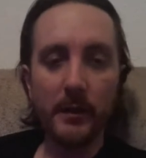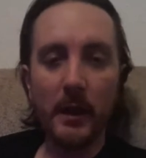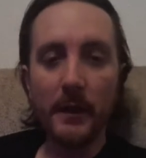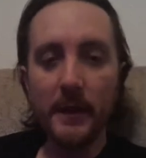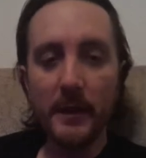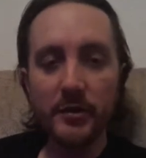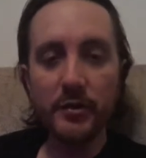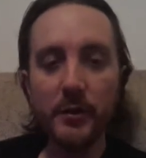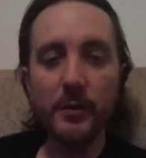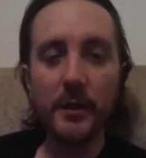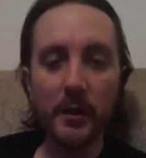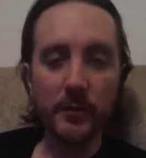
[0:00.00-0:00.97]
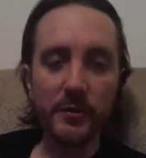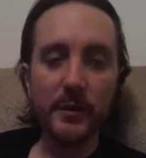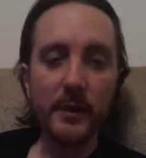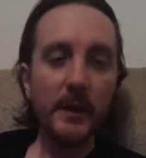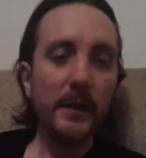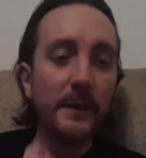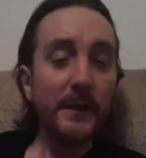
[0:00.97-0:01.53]
and their studios.
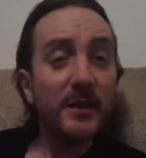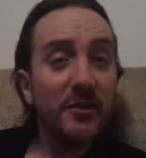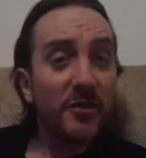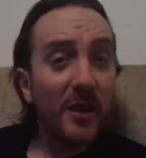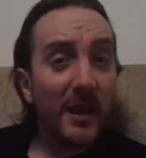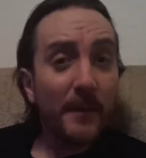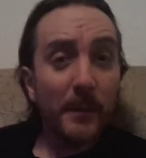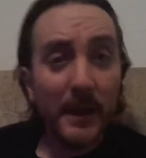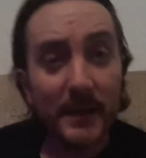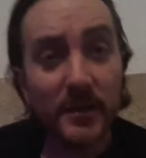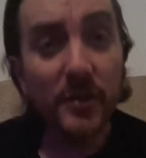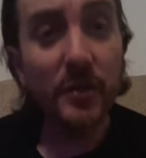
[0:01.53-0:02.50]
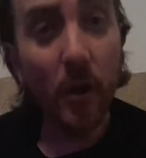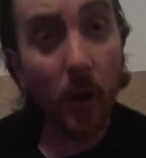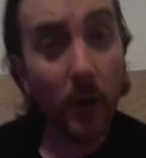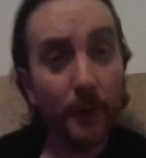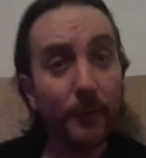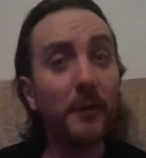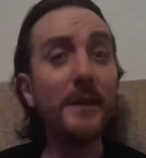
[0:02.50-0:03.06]
This time, it's
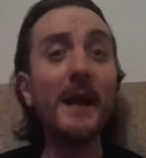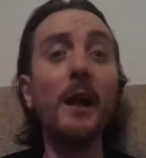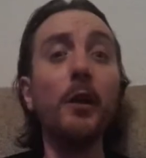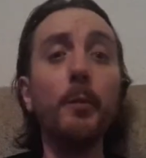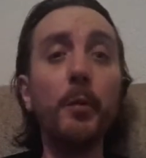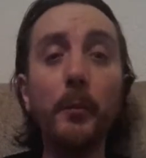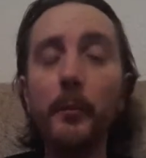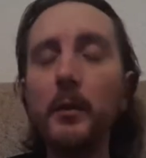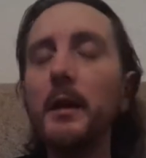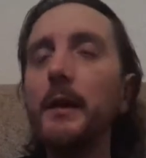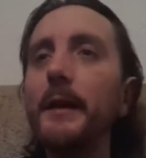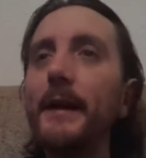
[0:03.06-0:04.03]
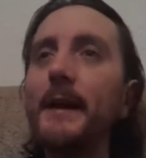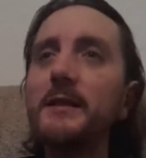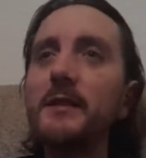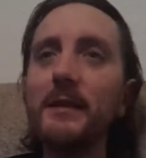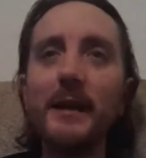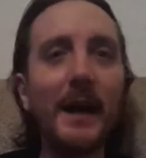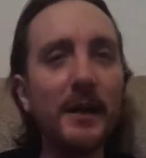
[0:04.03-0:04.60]
not for an album. It's
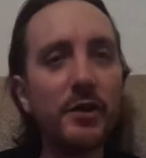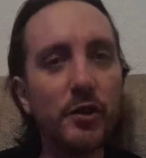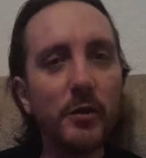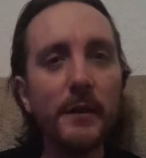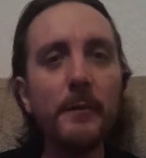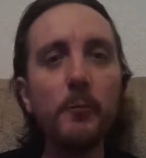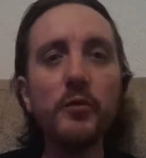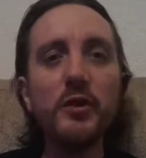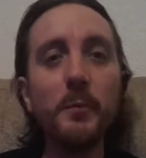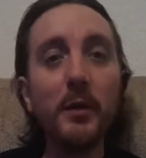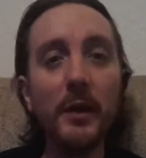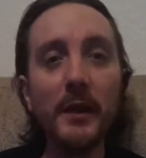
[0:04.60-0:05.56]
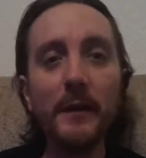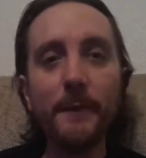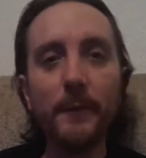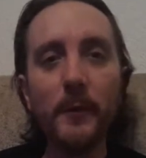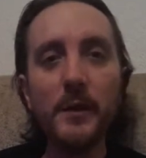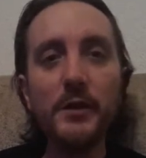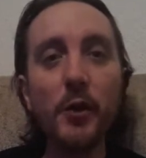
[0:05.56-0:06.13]
actually, would you believe,
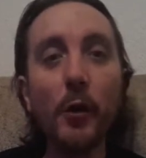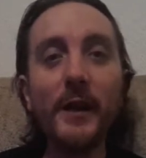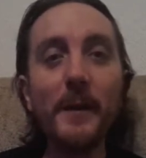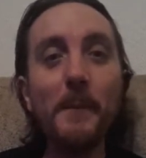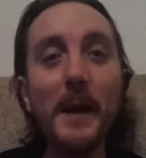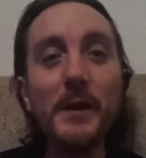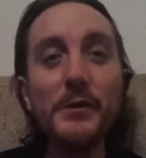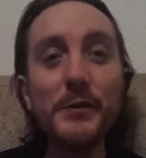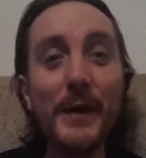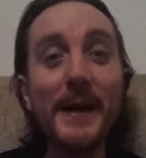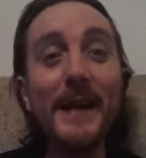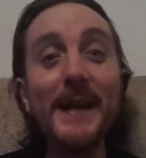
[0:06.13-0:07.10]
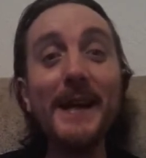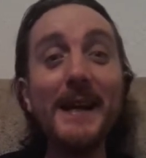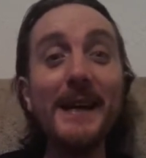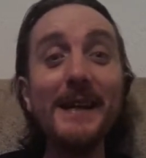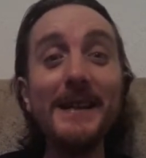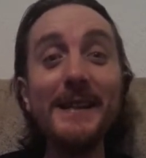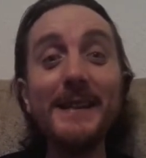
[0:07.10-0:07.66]
for a documentary
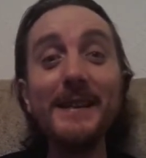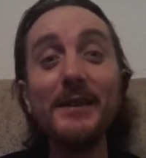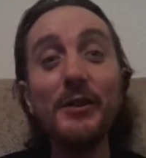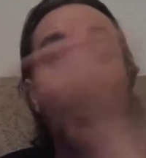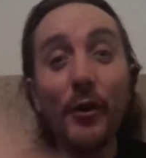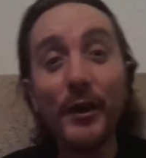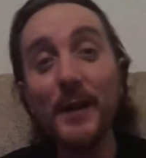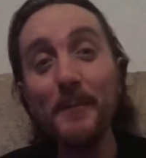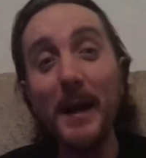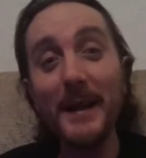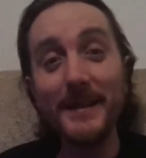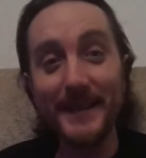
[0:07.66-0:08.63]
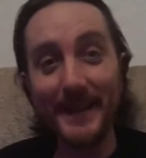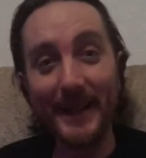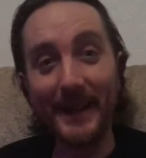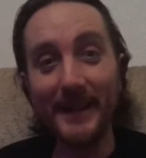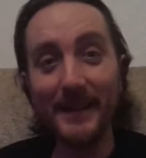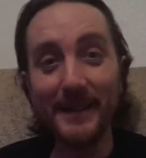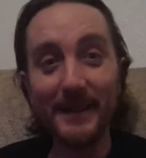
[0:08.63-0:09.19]

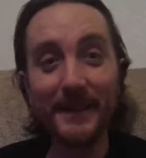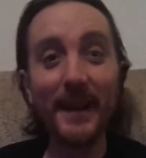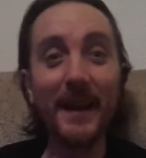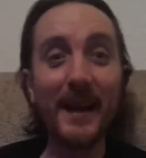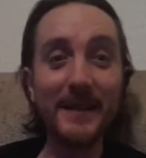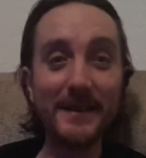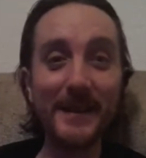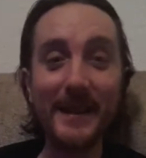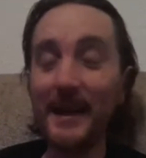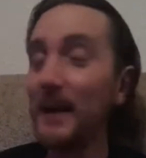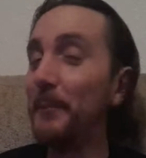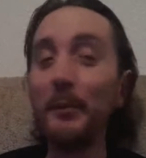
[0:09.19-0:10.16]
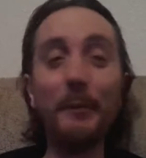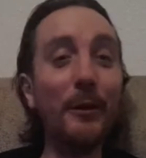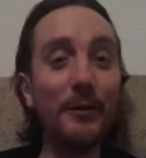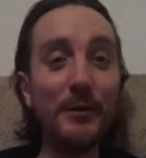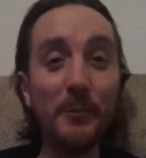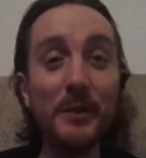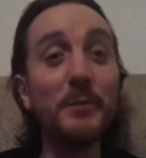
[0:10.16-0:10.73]
documenting the last thing I
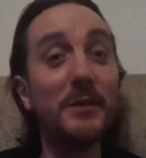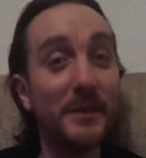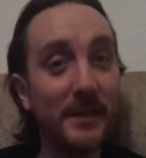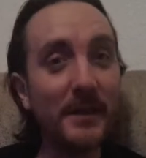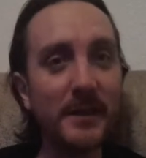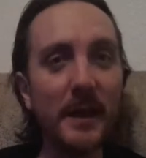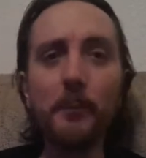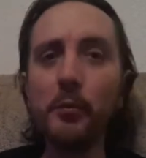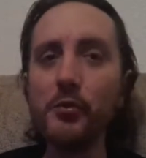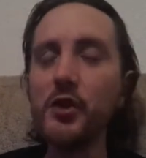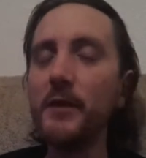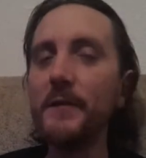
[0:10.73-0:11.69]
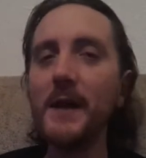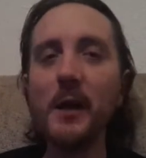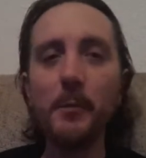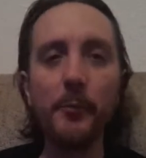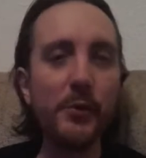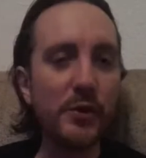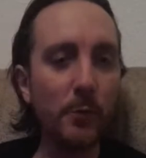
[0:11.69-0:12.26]
promoted, which was the Temple Shift
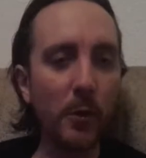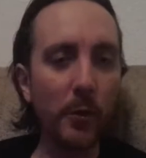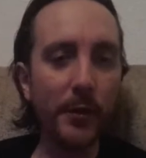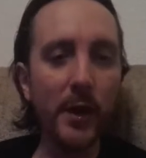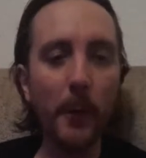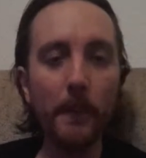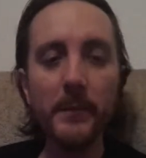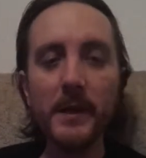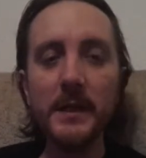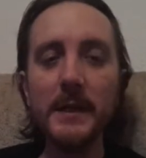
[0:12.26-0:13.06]
album, as you all know